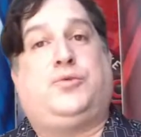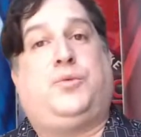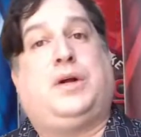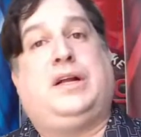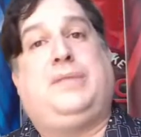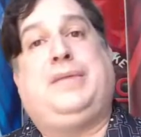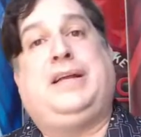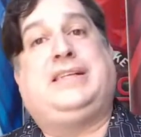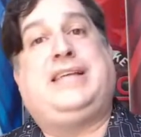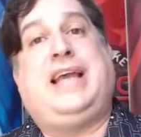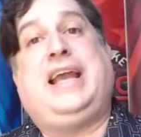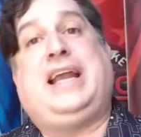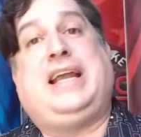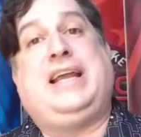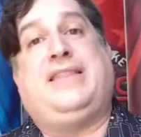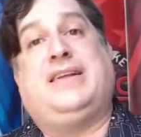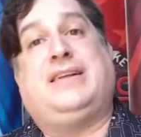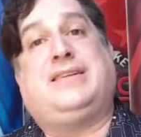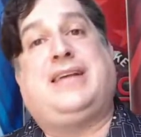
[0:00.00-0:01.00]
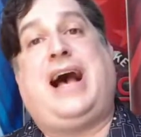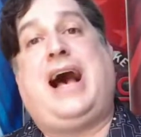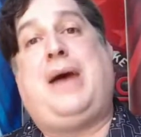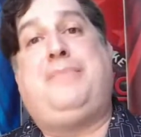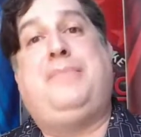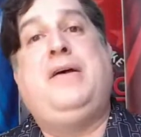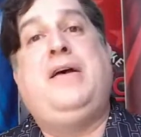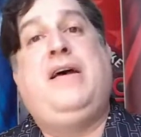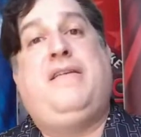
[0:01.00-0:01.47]
we're going to be taking the
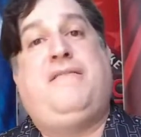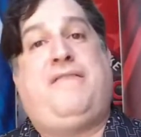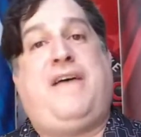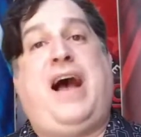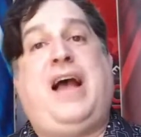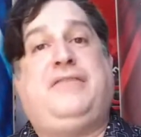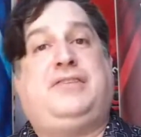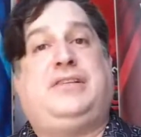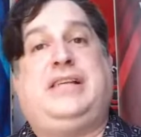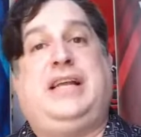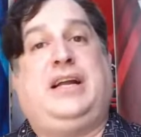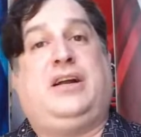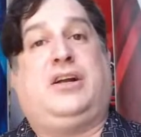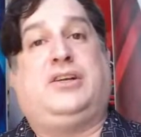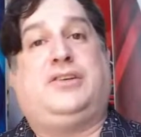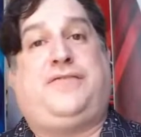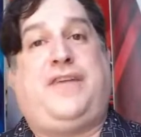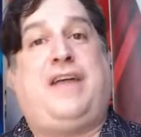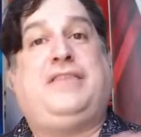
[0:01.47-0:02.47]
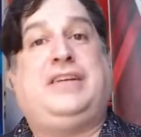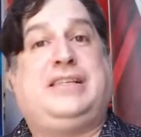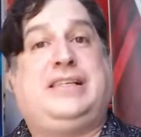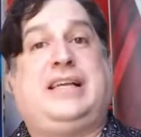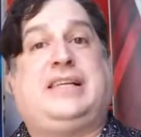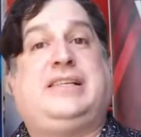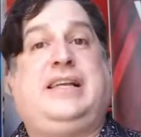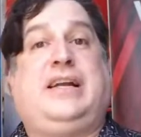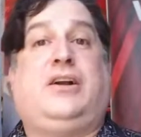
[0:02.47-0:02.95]
top 5 to
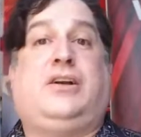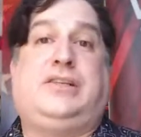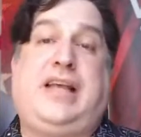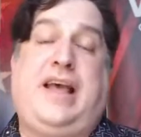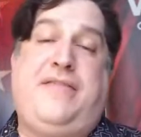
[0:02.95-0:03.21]
6 singers,